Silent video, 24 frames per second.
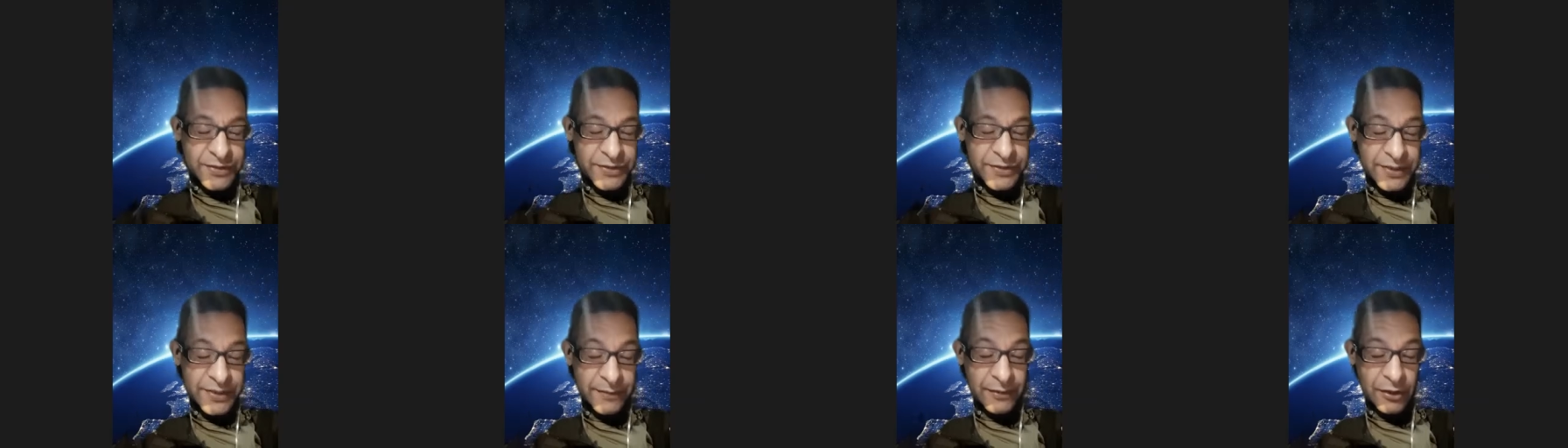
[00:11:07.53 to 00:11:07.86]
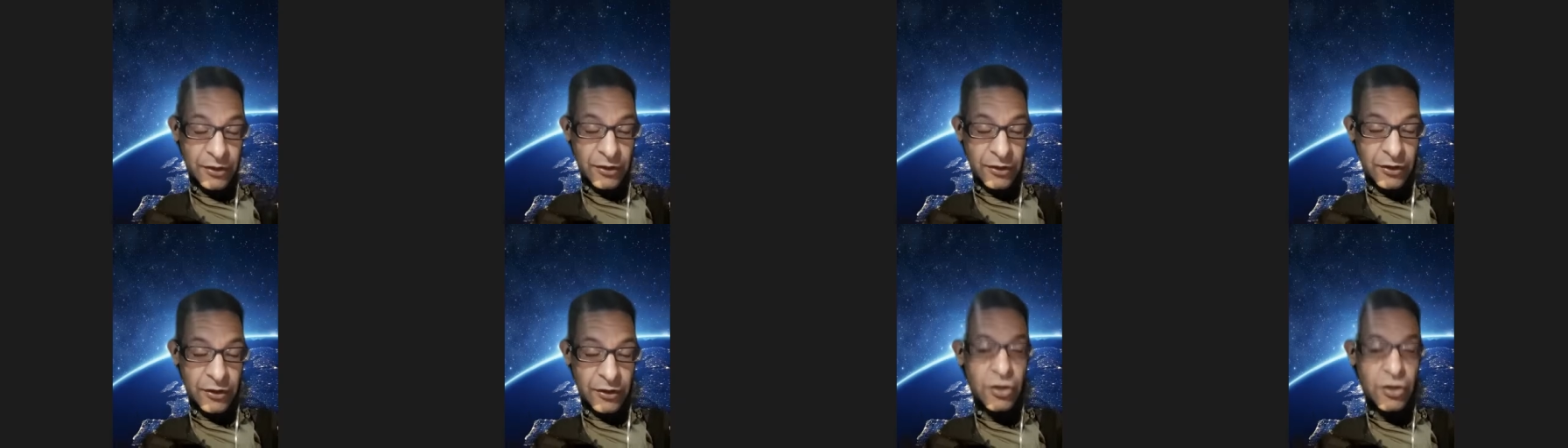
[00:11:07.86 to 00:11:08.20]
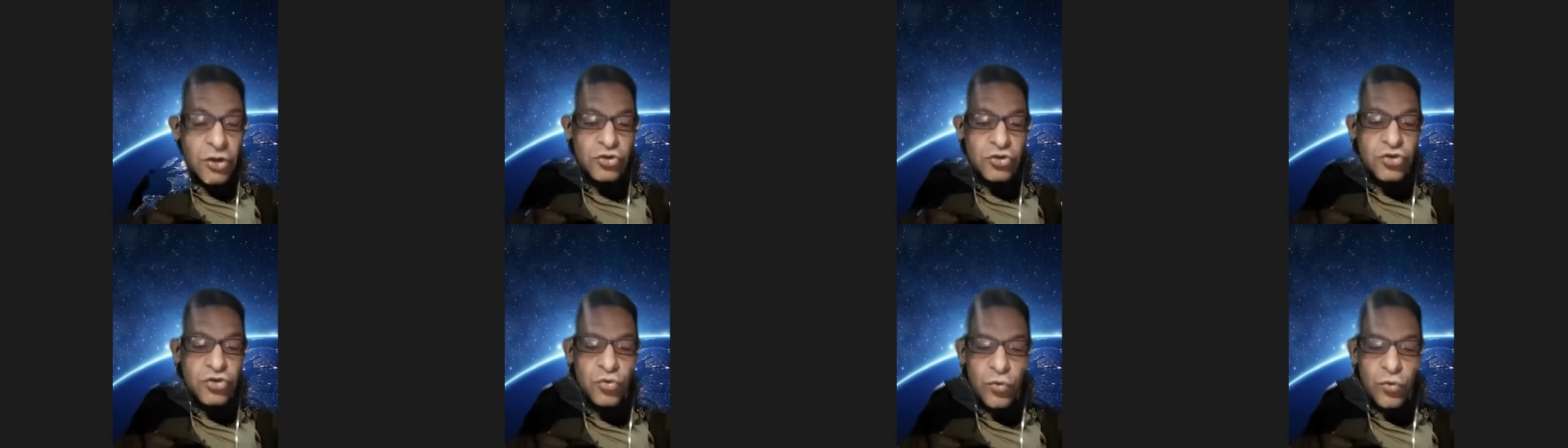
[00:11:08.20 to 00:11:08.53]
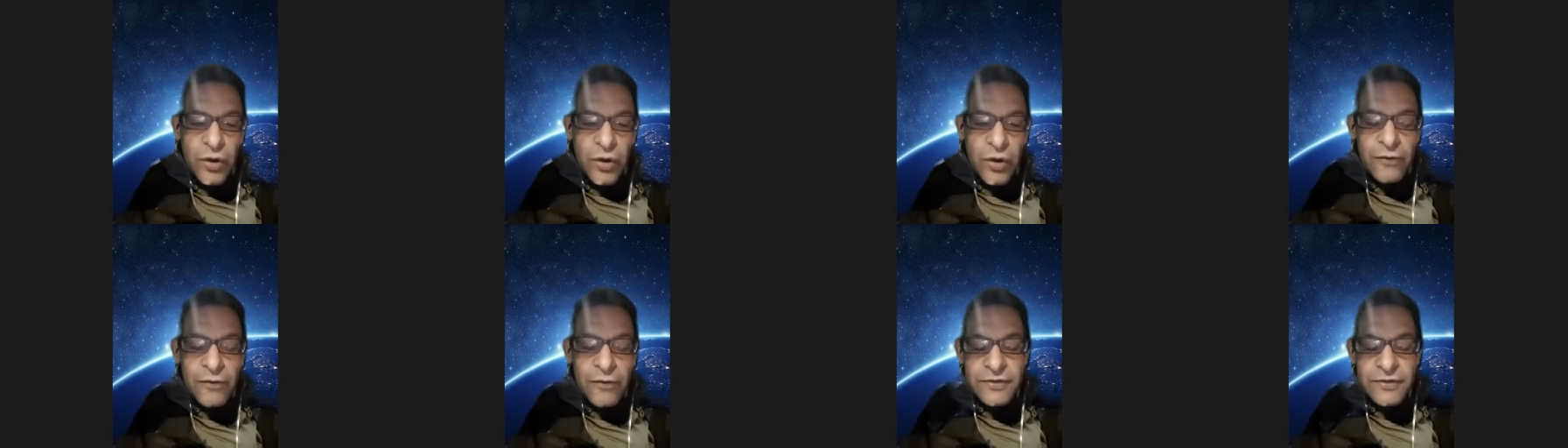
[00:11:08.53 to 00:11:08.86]
or similar to what
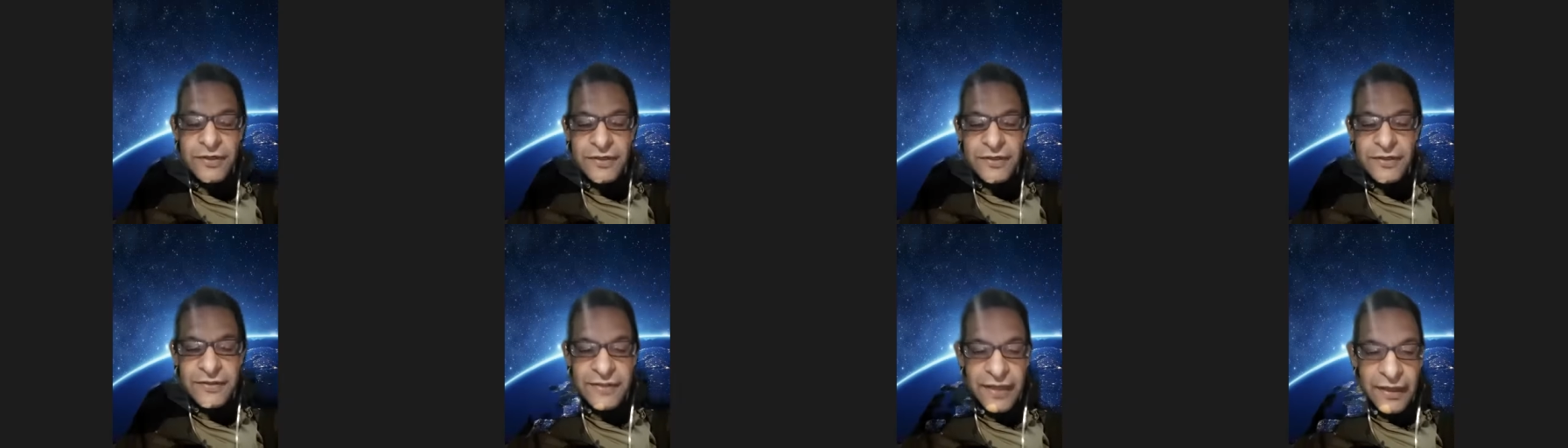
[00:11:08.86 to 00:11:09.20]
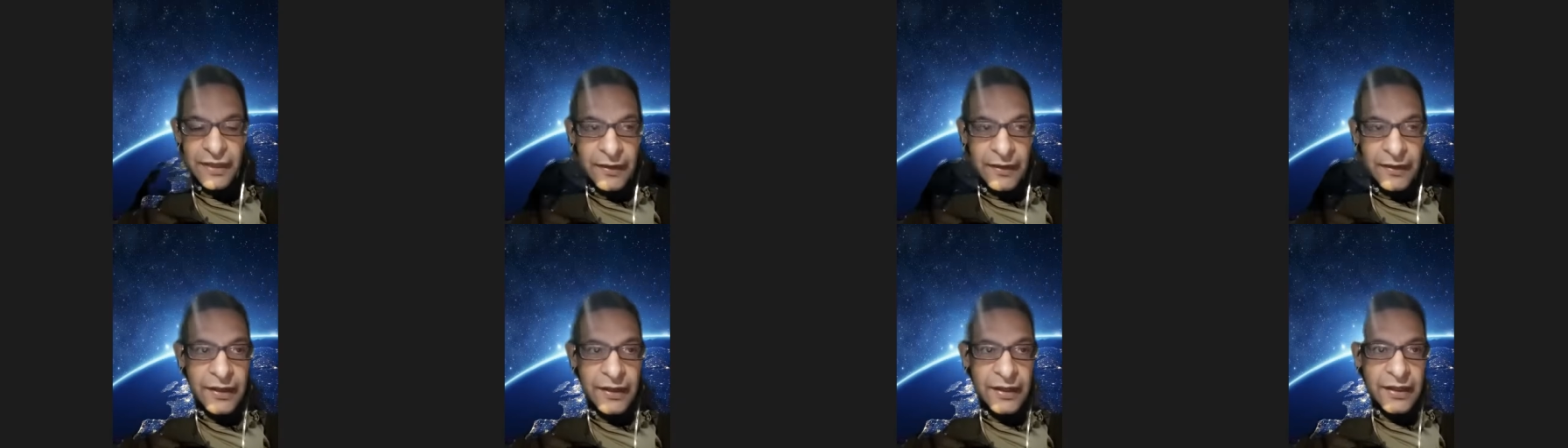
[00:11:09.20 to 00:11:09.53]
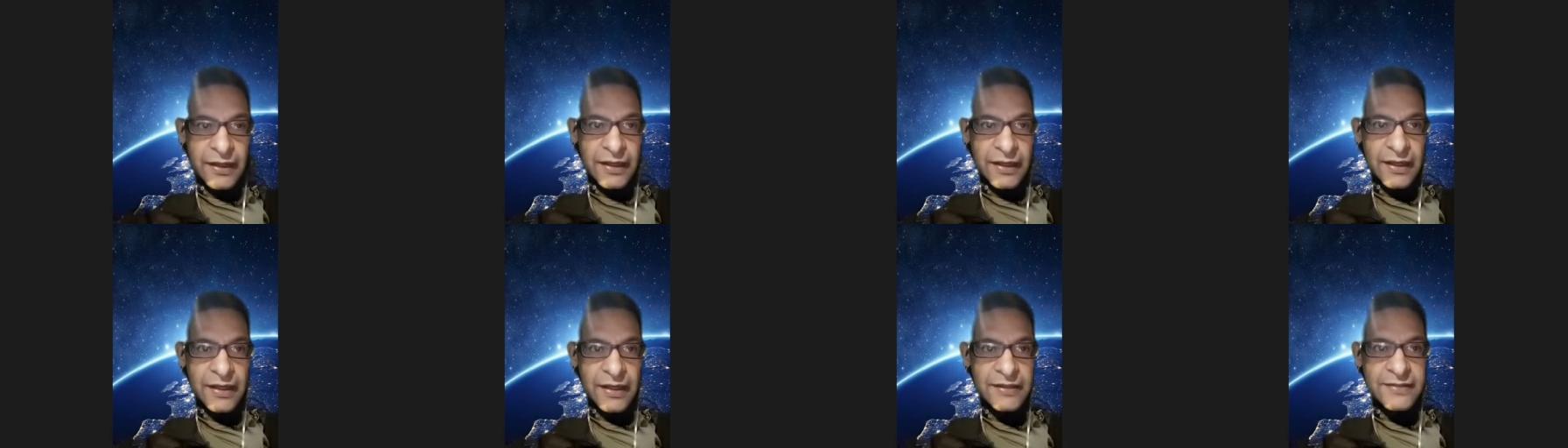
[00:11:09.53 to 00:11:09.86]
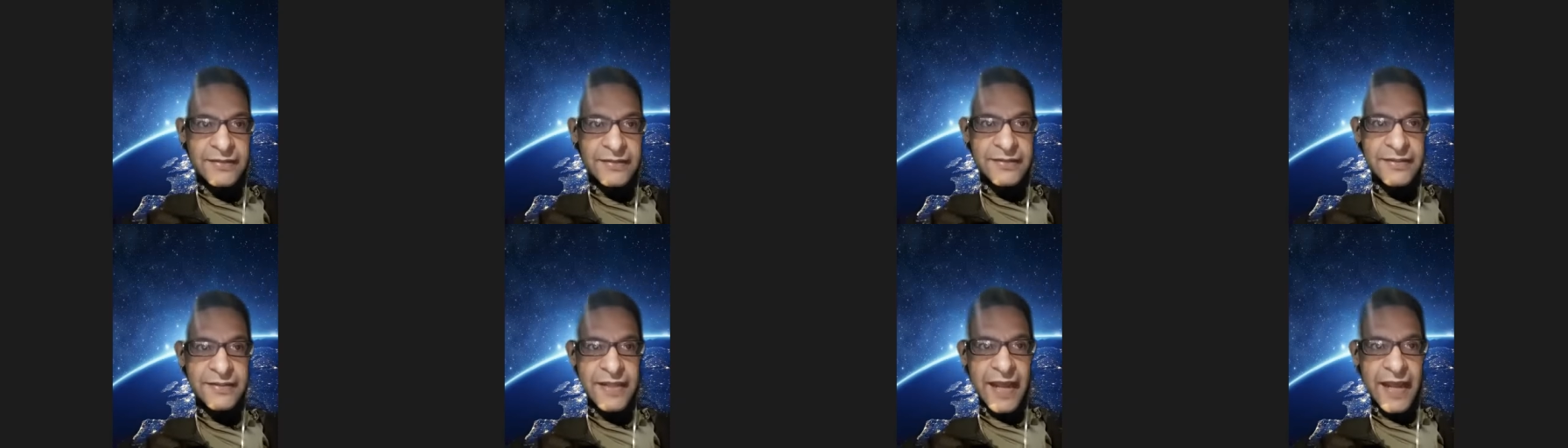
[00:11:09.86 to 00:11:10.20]
I was going to say, and it's
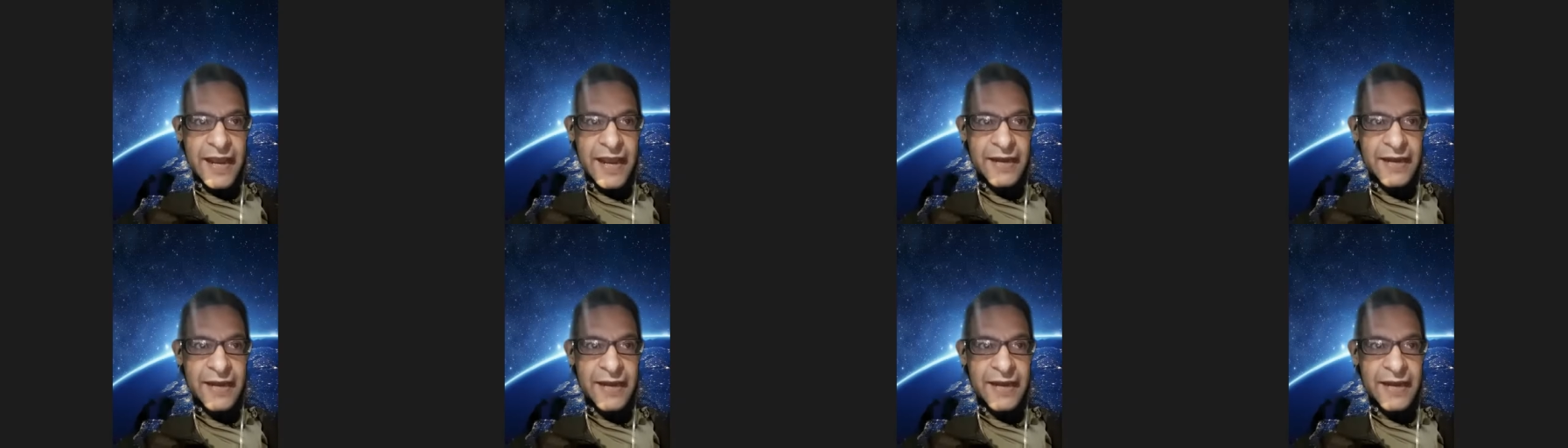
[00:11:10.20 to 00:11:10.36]
that